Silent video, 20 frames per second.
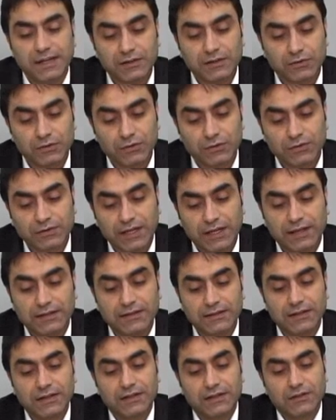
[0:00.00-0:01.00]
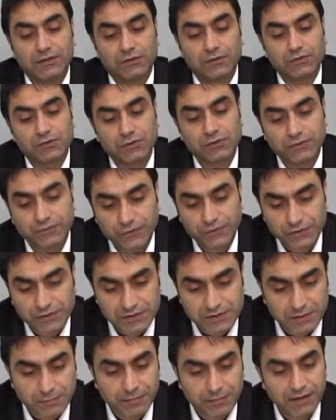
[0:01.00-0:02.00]
to be nearer,
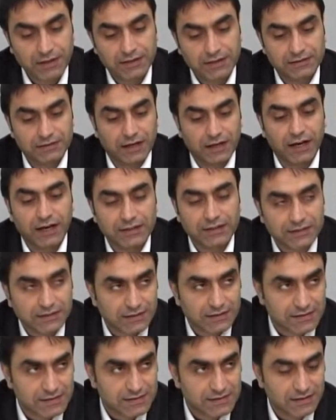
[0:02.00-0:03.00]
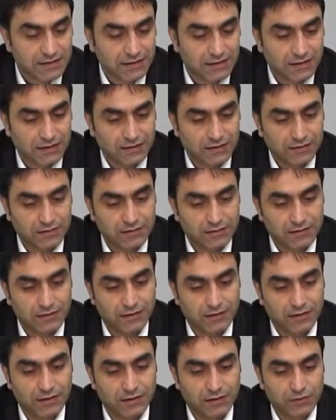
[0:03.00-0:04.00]
to become nearer, to be
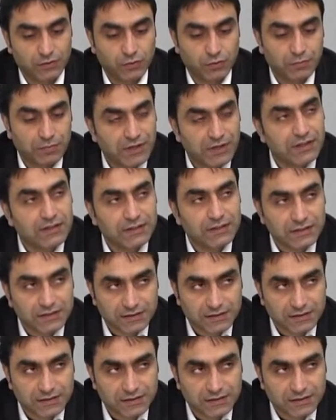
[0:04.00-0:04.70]
closer to me?